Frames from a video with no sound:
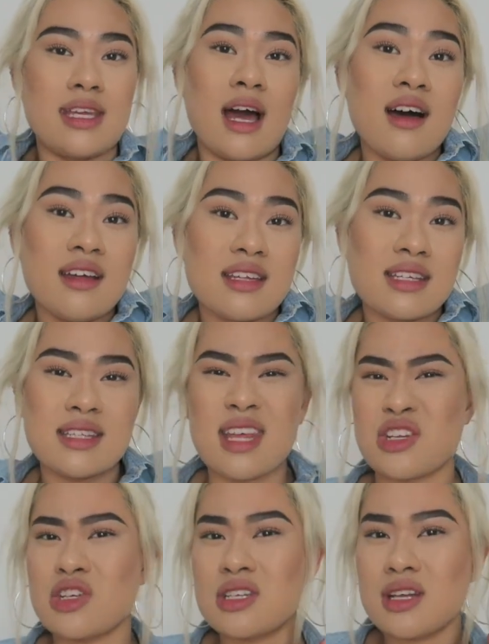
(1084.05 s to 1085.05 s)
yes.
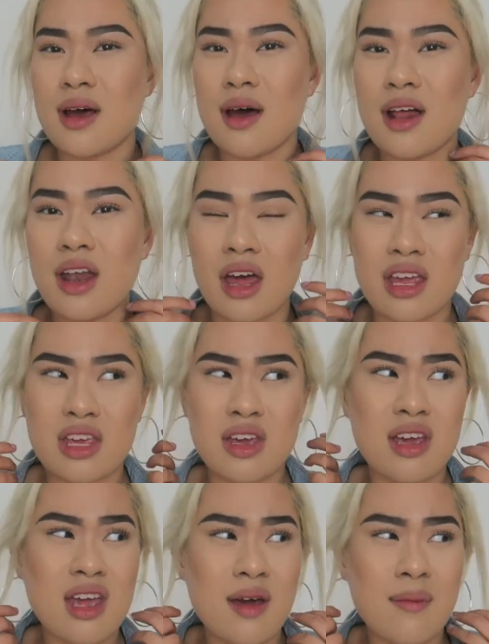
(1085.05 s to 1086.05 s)
They're just like,
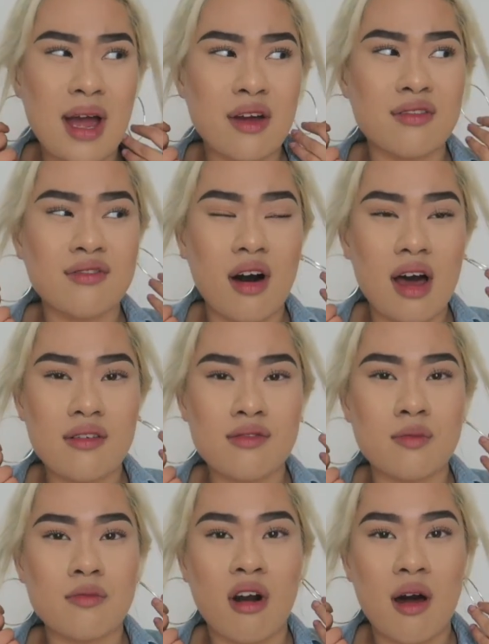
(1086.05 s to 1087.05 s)
you can get a pack of five
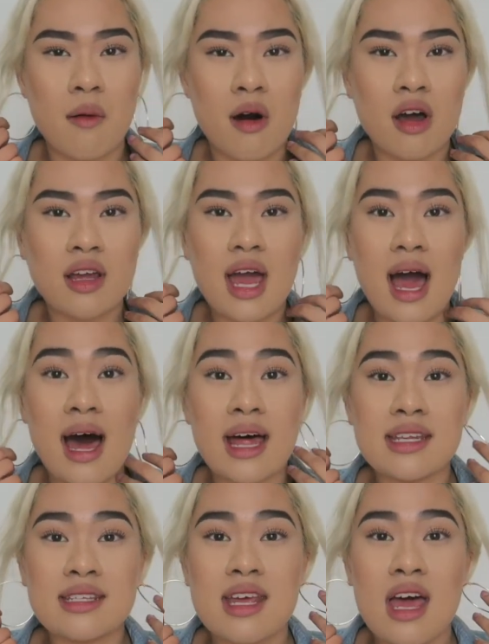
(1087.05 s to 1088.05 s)
from Primark,
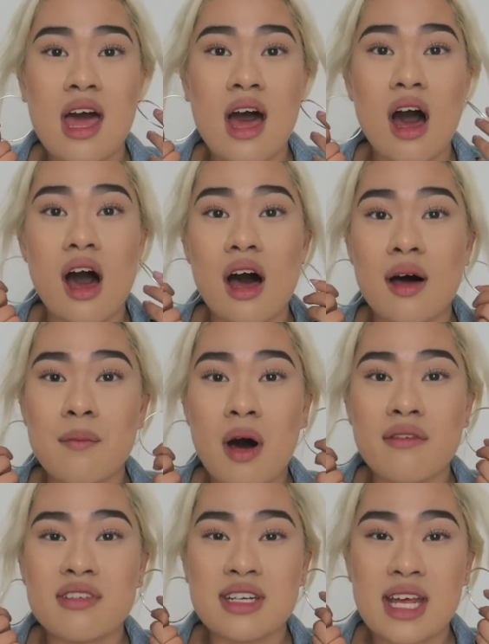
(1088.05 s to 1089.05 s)
and um,
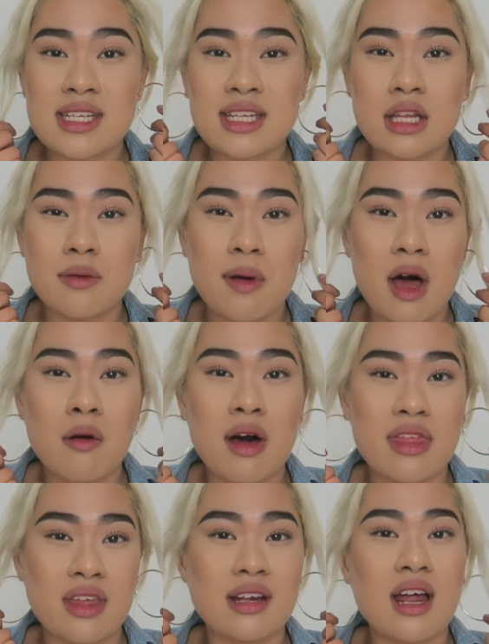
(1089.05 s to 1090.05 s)
after testing them
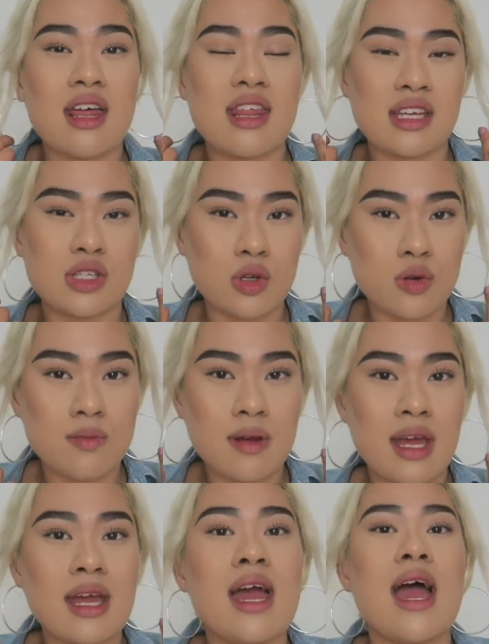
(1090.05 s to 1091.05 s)
out, I think like they suit
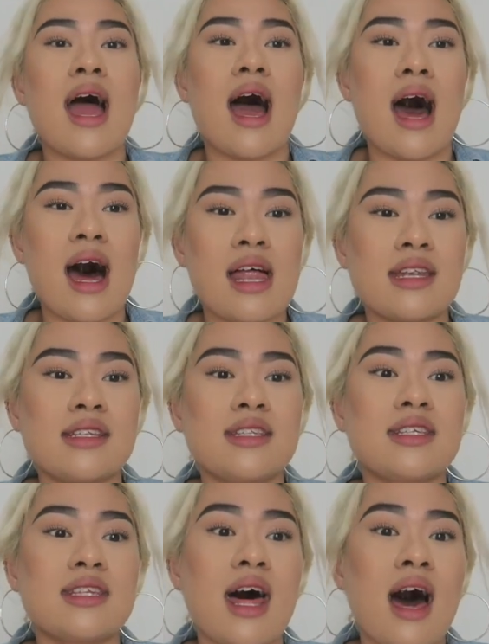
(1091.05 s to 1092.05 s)
me.
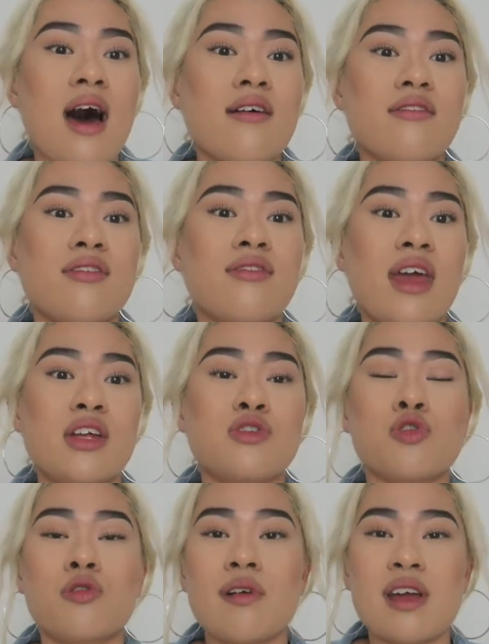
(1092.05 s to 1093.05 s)
And that fake
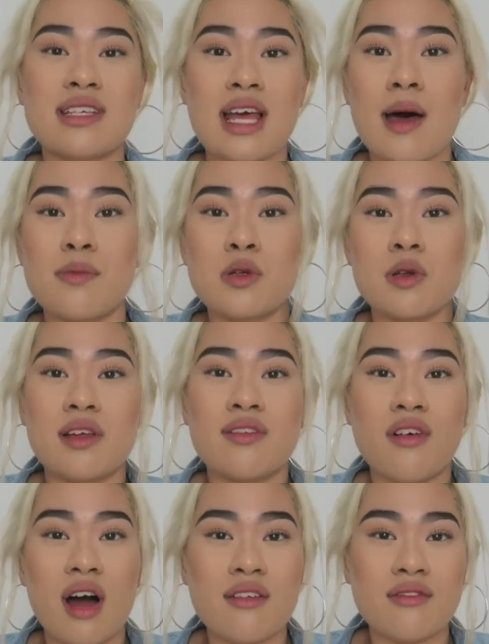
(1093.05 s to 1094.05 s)
jewellery is absolutely
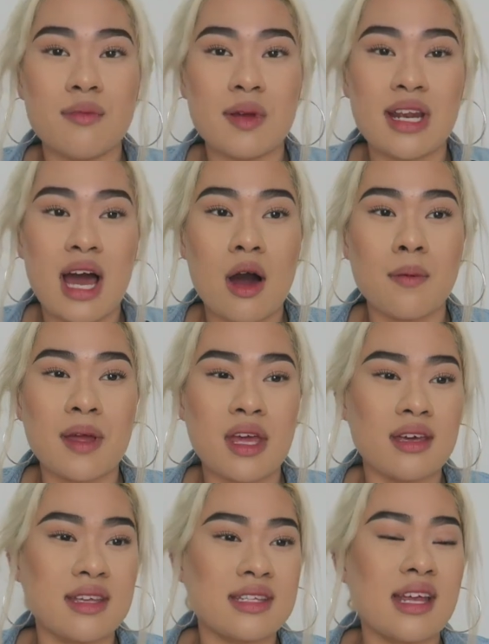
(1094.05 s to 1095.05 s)
fine for me now
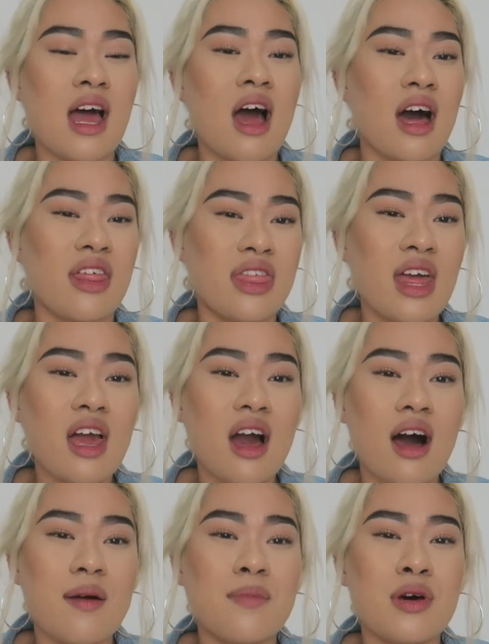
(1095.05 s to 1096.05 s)
because I
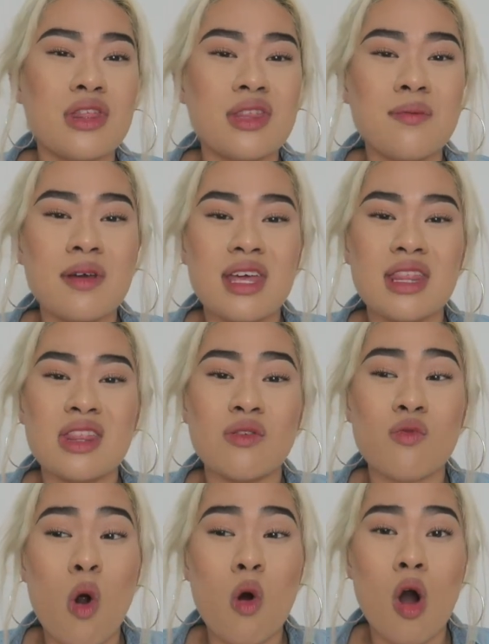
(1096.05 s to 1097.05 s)
think I put them in the
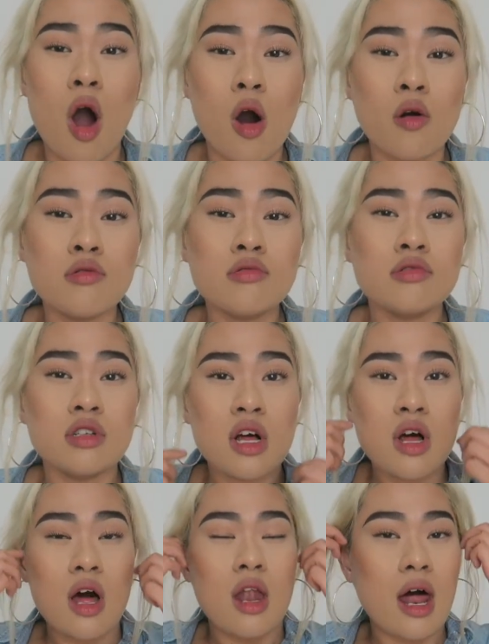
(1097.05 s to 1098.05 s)
wrong hole.
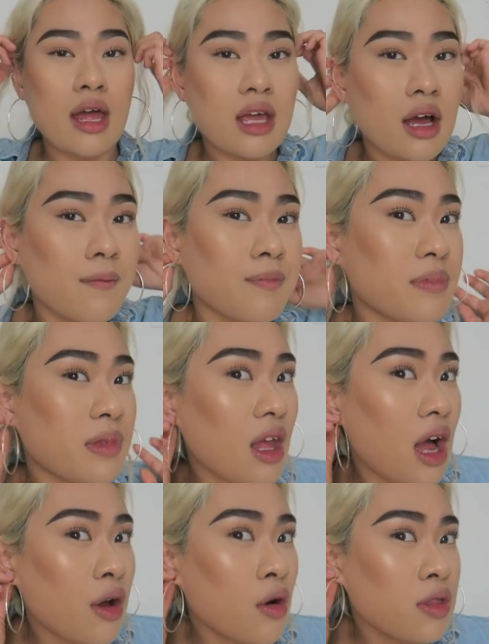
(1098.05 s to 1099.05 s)
Like,
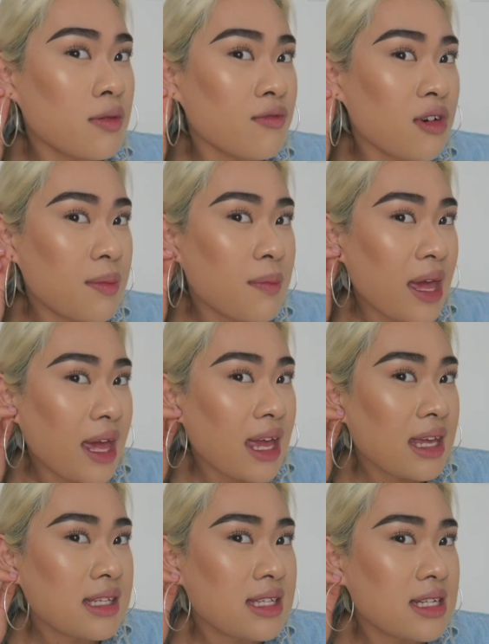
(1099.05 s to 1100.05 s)
I got them
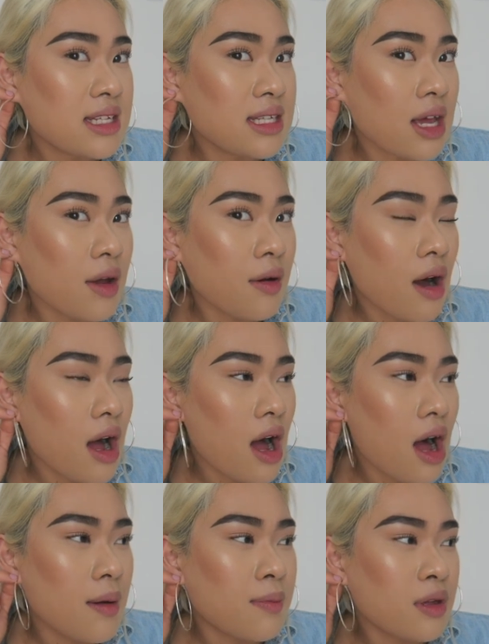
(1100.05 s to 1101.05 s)
re-pierced, so
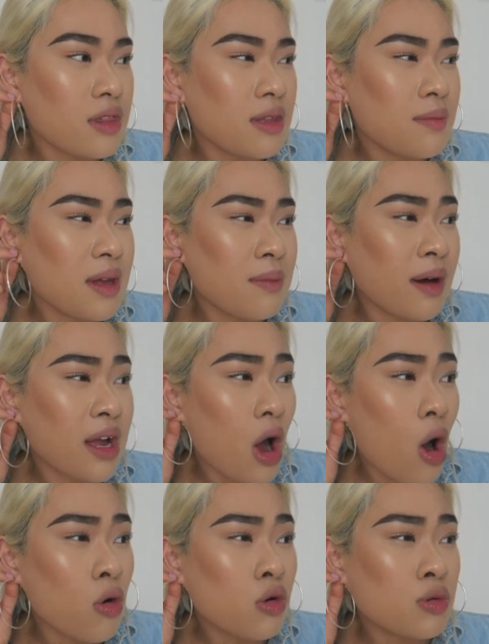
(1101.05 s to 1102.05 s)
I put them in my
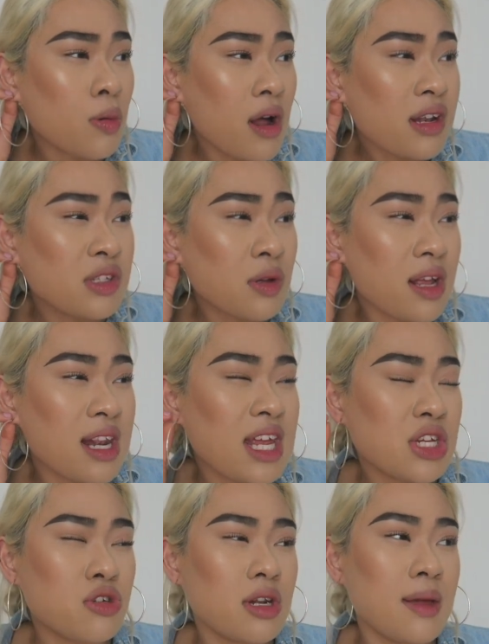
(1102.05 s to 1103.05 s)
old one, so I
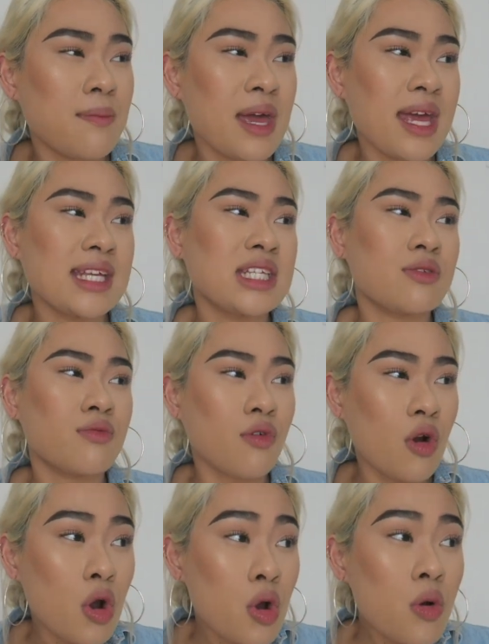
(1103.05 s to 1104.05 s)
literally pierced
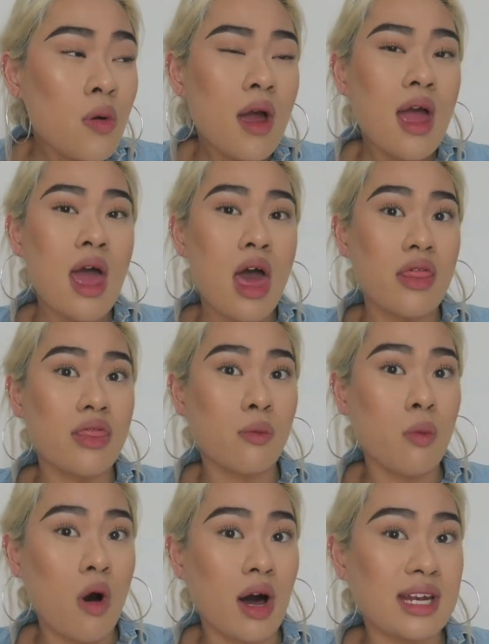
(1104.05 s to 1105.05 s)
through
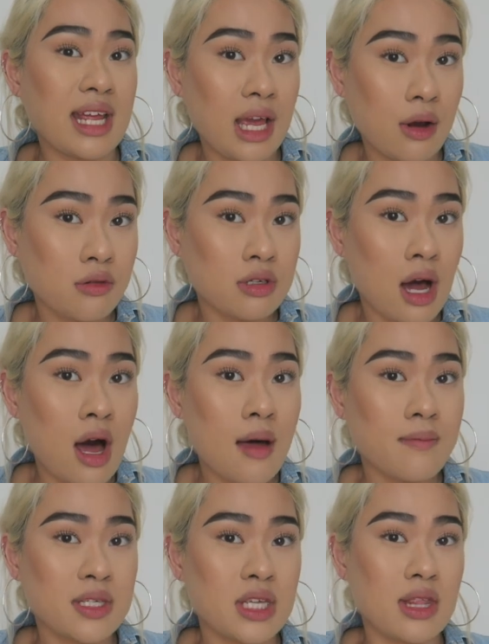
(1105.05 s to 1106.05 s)
what had healed
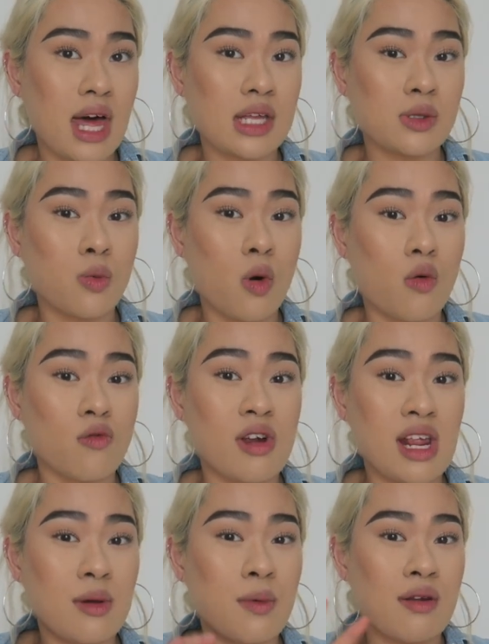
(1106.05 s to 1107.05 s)
up, so that's what
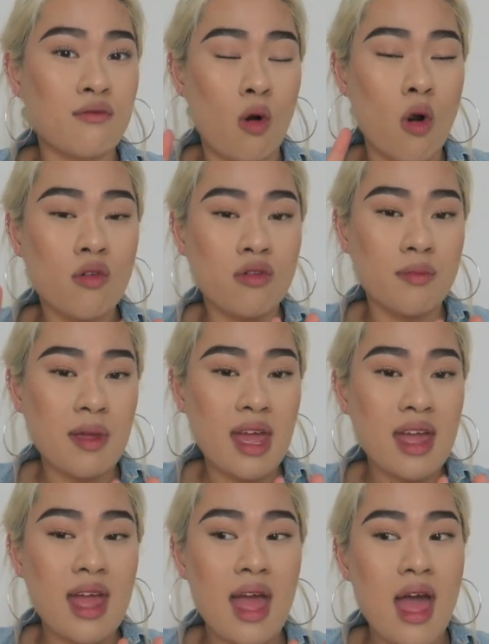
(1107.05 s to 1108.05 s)
really went wrong for
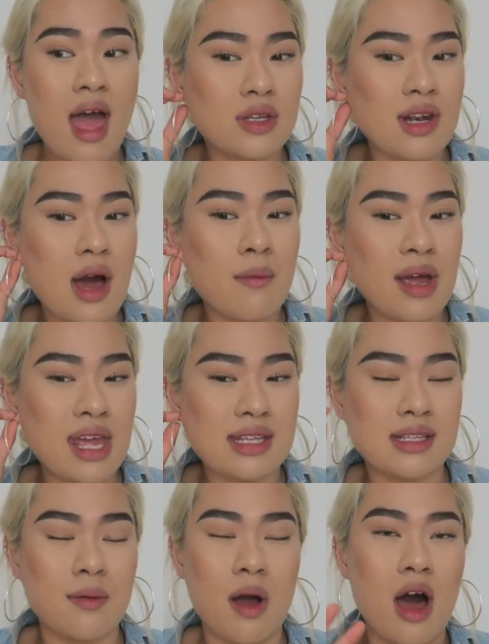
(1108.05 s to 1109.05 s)
me. So now my
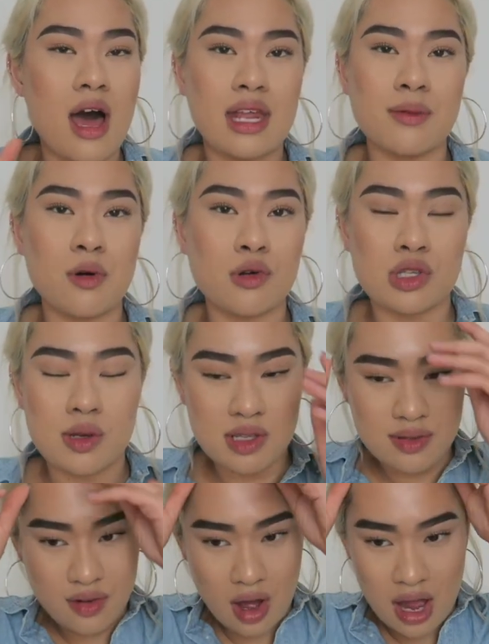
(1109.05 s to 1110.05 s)
ears don't hurt anymore, so
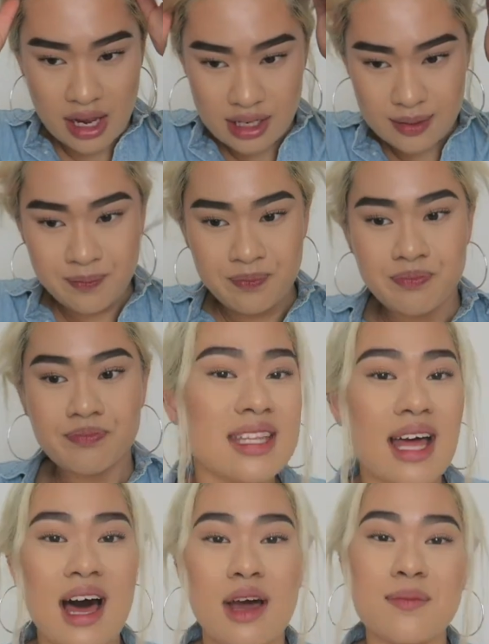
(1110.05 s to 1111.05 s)
it's fine.
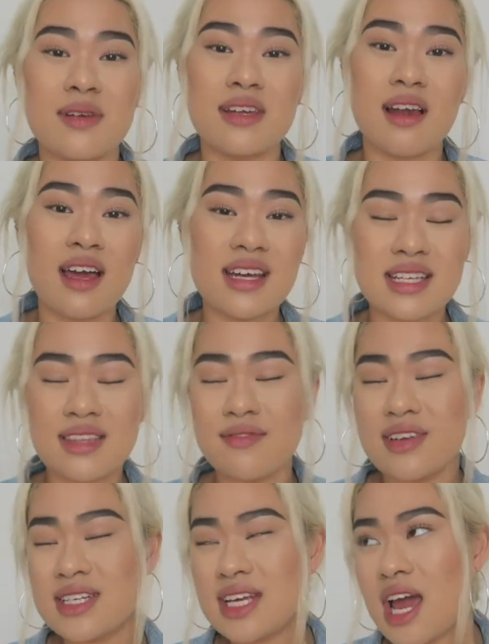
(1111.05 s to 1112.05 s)
I hope you liked the
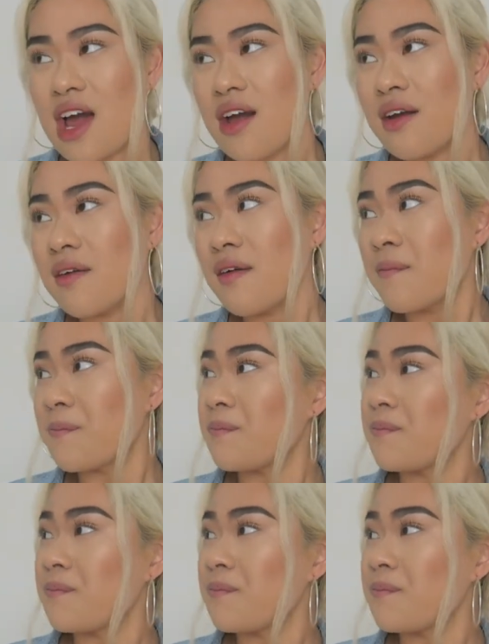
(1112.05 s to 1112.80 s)
video.